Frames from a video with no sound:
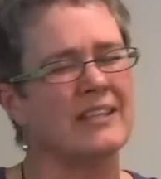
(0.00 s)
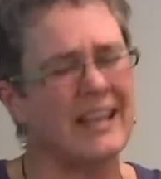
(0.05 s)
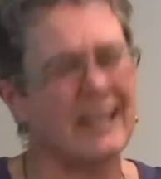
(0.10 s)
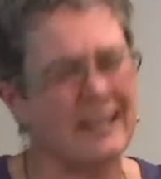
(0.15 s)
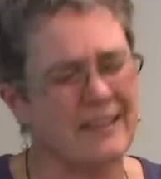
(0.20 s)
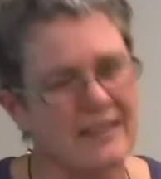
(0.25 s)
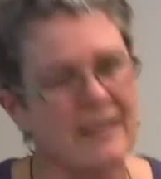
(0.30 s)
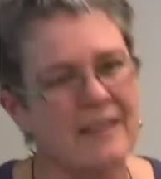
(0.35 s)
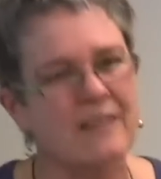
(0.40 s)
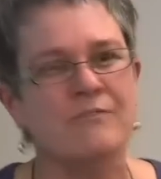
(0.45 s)

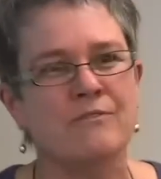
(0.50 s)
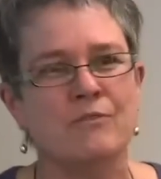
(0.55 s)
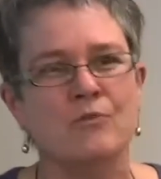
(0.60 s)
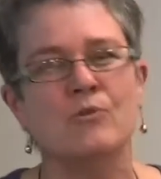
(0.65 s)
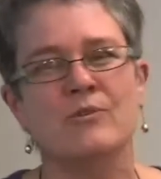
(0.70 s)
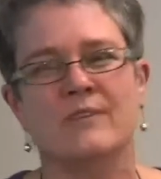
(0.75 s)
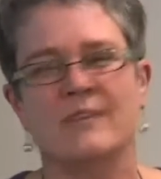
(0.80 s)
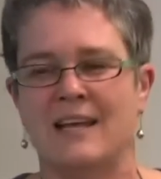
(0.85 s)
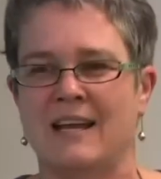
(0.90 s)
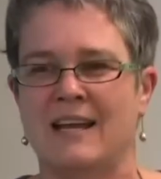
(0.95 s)
Can they
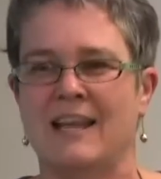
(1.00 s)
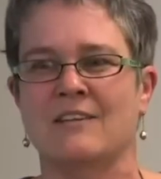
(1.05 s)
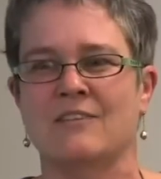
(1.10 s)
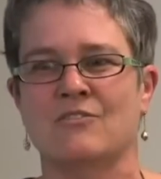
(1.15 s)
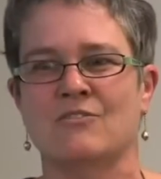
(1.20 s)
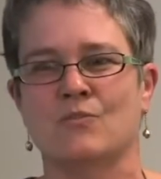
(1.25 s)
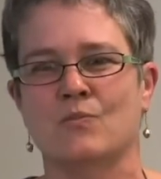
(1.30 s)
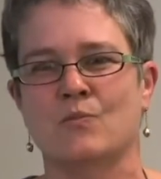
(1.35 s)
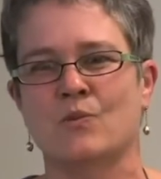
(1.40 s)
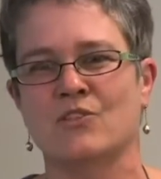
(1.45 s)
afford that
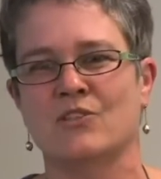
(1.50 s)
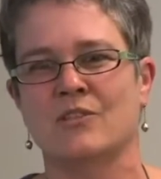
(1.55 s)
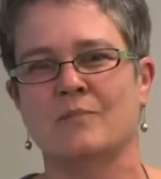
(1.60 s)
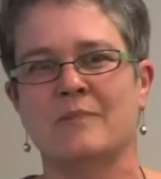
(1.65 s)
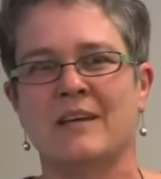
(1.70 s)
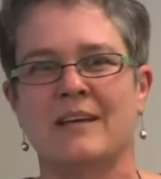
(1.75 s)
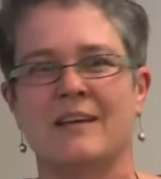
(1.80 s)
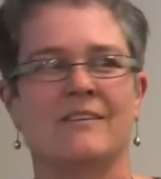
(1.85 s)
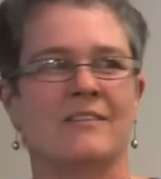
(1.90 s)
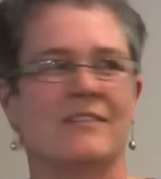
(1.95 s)
extra washing
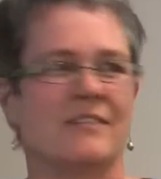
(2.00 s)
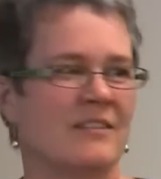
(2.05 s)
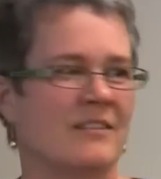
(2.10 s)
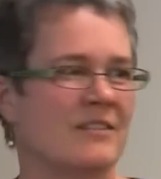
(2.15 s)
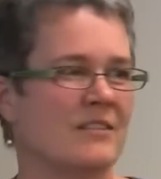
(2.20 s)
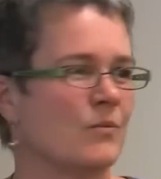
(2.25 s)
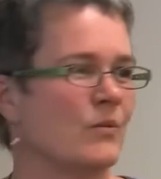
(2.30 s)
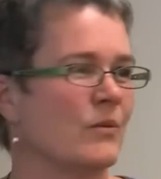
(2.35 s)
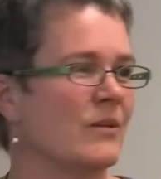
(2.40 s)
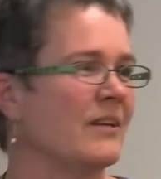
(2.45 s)
powder
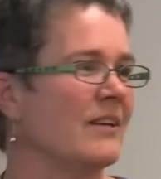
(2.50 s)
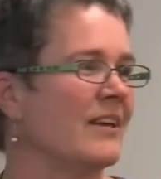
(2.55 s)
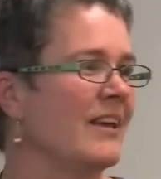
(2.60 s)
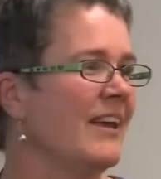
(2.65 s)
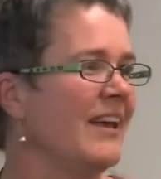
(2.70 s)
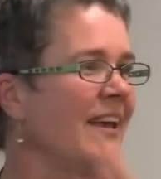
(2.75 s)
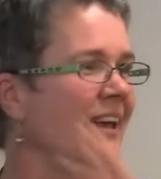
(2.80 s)
this week?